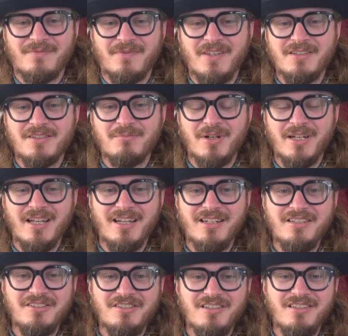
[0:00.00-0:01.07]
it's my
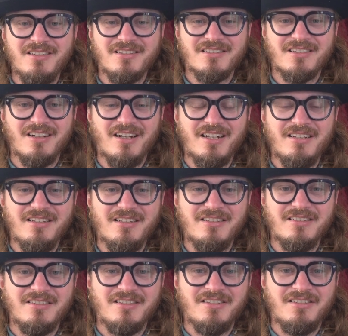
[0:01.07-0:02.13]
energy that's guiding
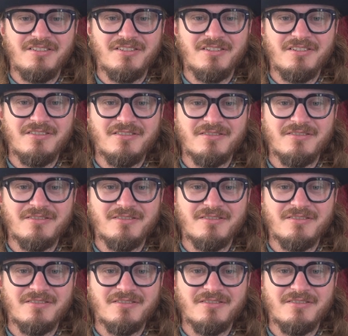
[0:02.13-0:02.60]
and teaching.